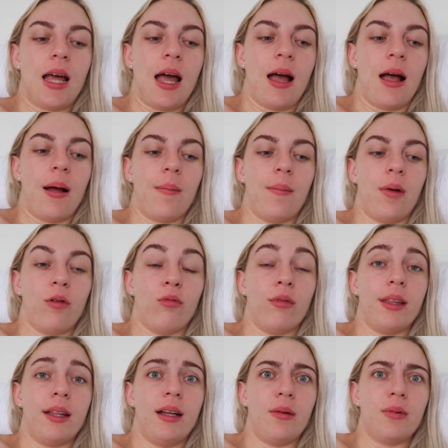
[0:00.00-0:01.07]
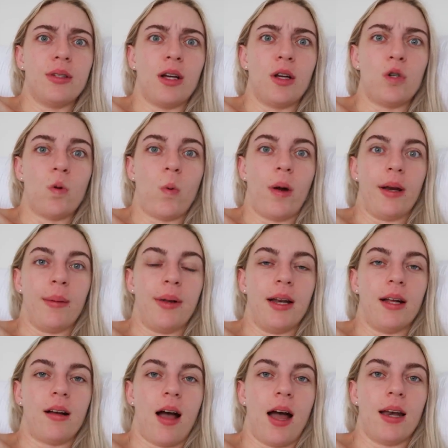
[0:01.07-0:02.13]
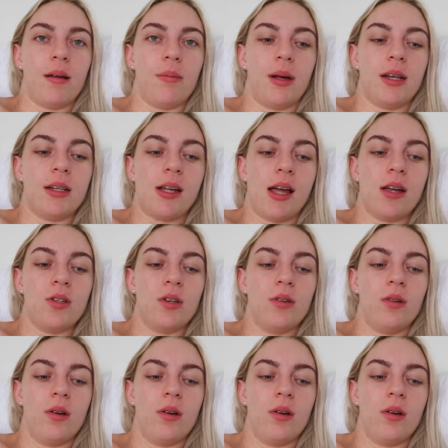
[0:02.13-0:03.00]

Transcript: it was like a 20 minute guided meditation.